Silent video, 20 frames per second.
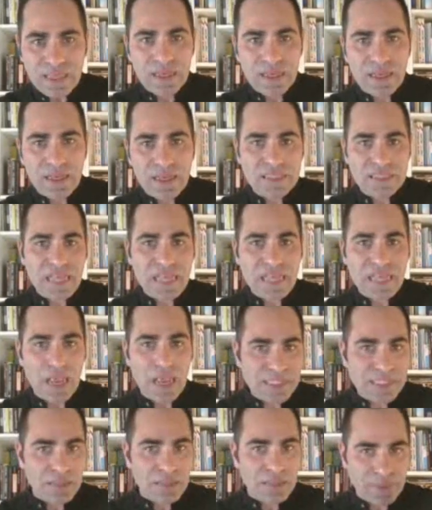The
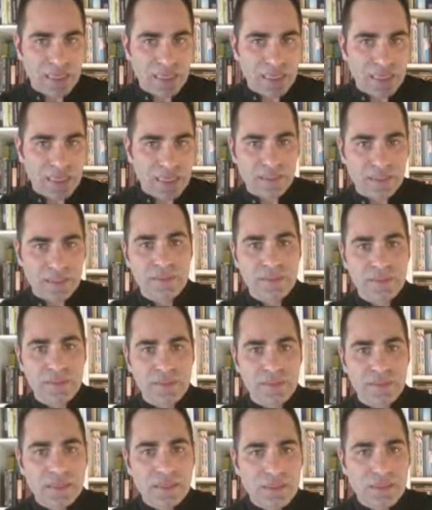types can be
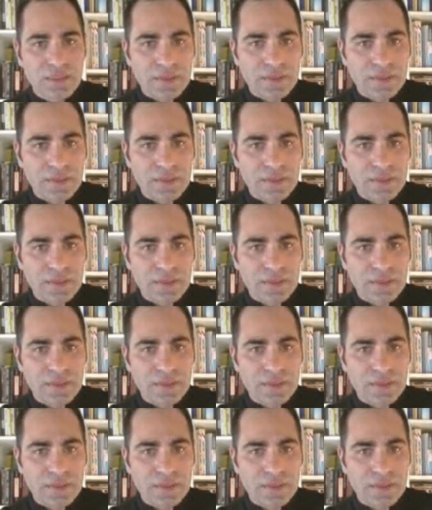in